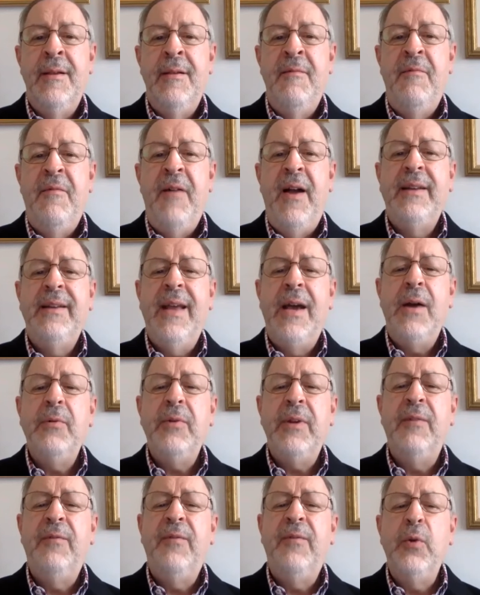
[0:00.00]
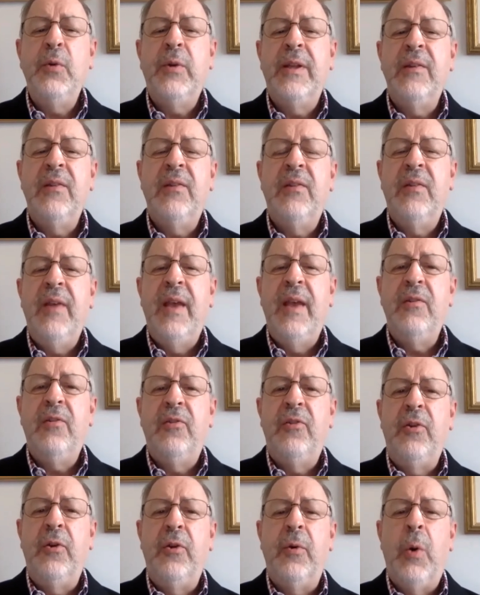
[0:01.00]
Find out if you can
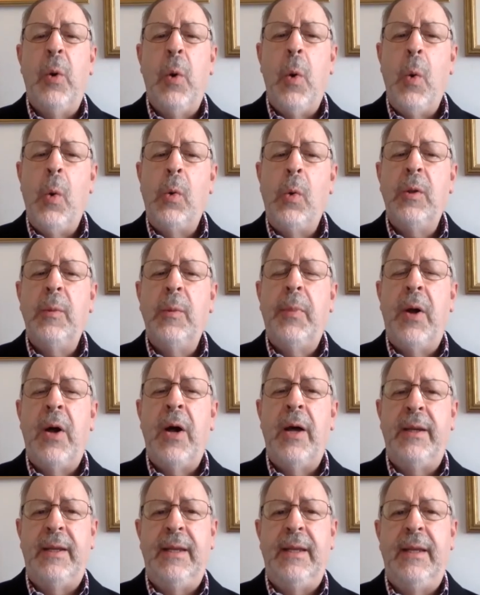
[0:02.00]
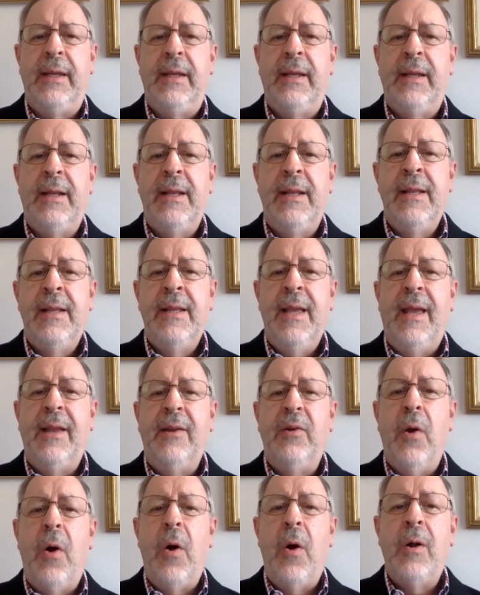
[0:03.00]
sense your whole body and
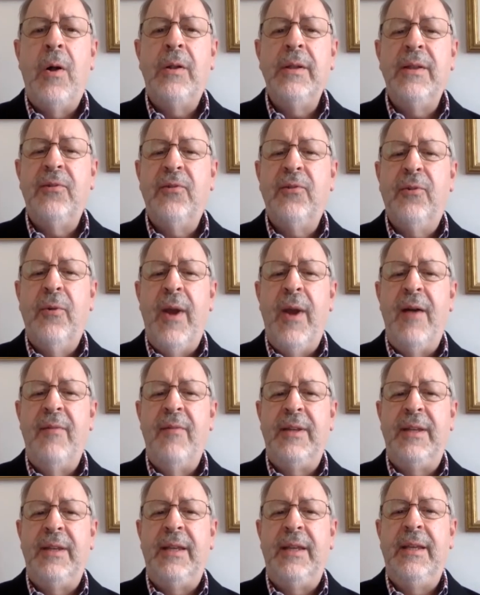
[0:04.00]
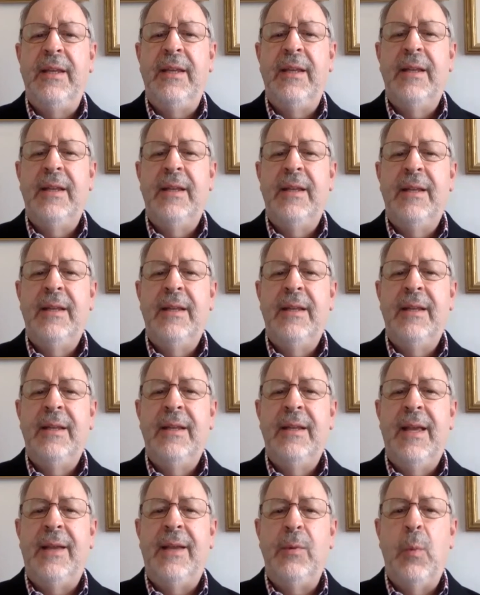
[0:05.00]
all its gravity
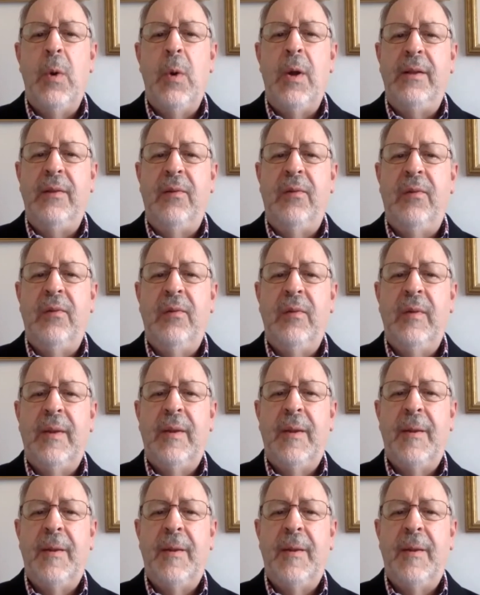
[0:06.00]
at once.